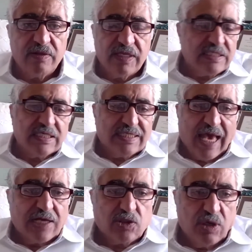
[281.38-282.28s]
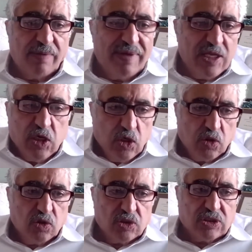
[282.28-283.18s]
This has actually been
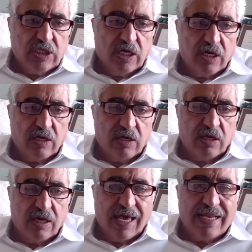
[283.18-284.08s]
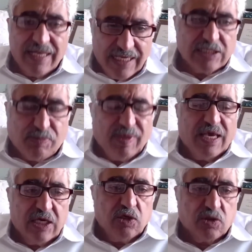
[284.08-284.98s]
used and is
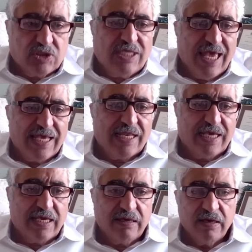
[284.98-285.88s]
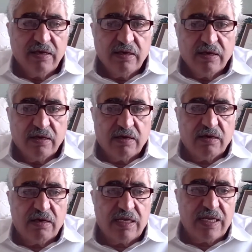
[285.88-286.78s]
being used daily
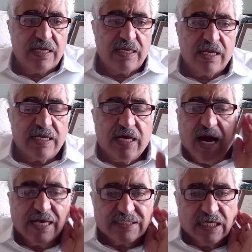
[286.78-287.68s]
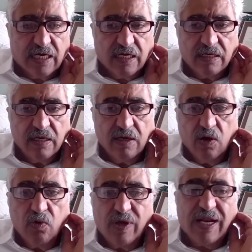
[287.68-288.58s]
in Gaza,
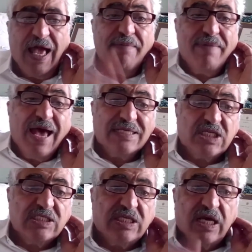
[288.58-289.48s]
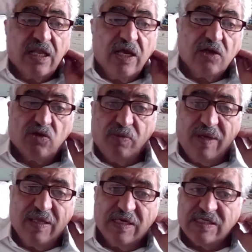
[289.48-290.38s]
where Hamas is declared
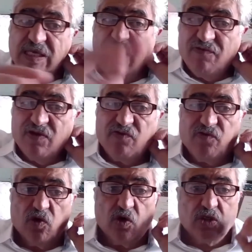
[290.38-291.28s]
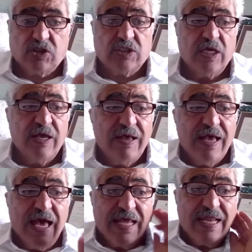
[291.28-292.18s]
to be this evil force,
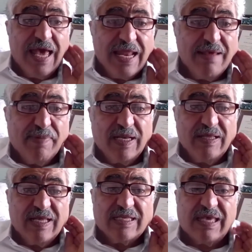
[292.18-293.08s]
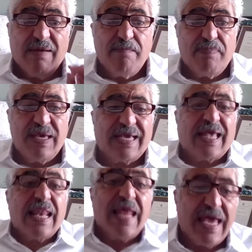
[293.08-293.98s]
and anybody that can
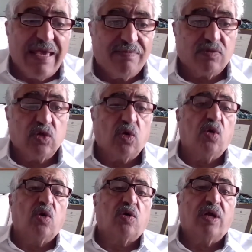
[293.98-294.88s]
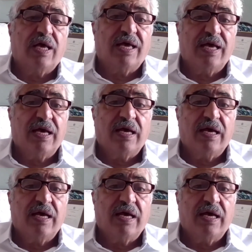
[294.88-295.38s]
be claimed or